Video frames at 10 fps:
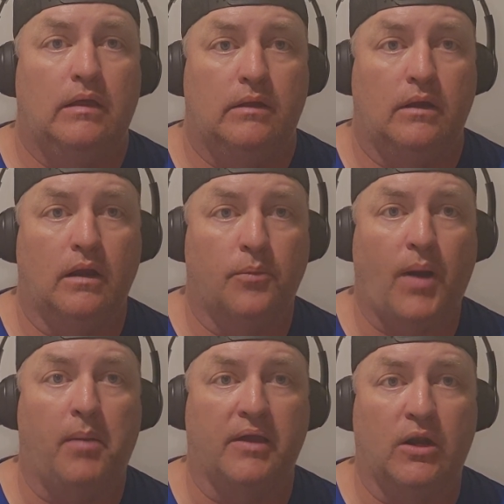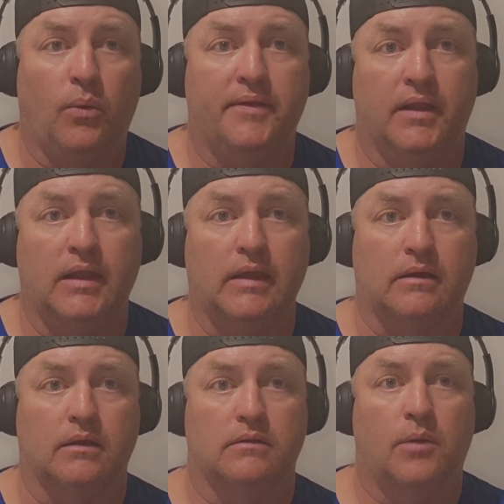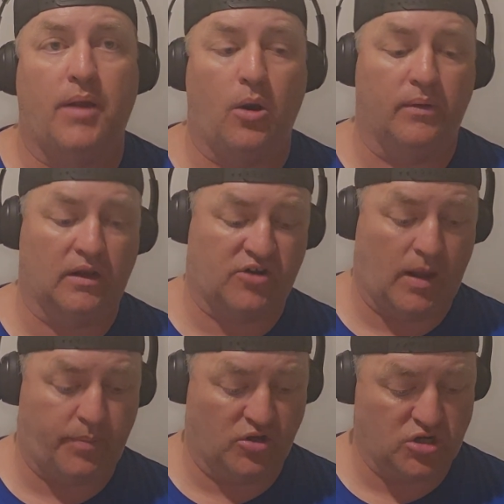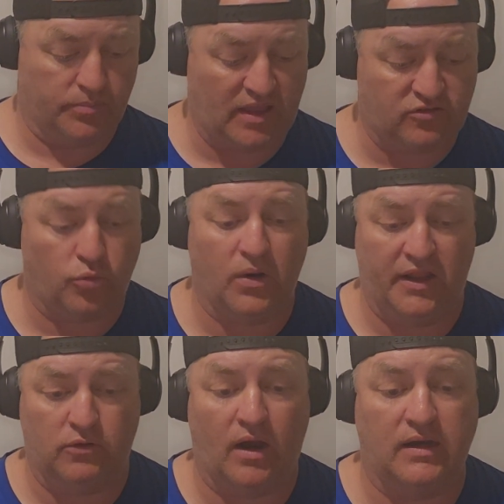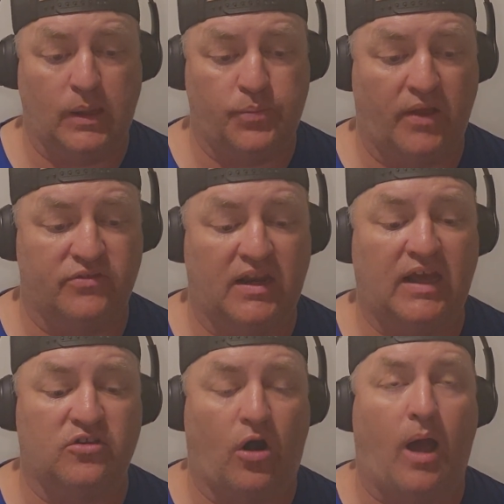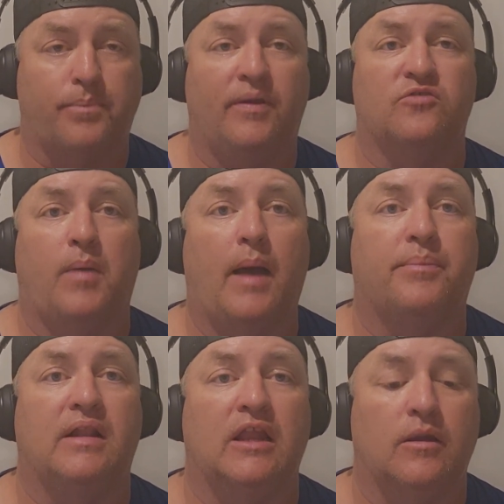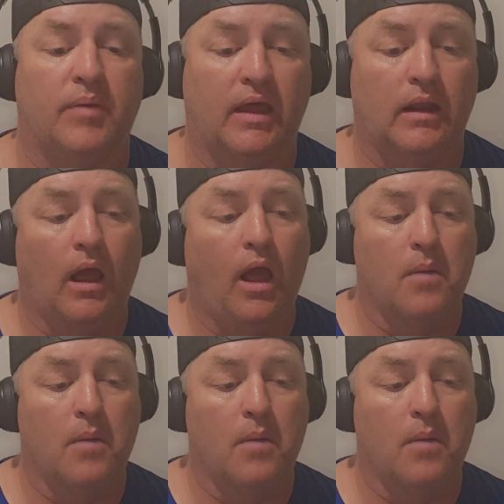they're probably going to win the league. They'll probably win the championship. That's a really great defense. And he gets their offense popping a little bit.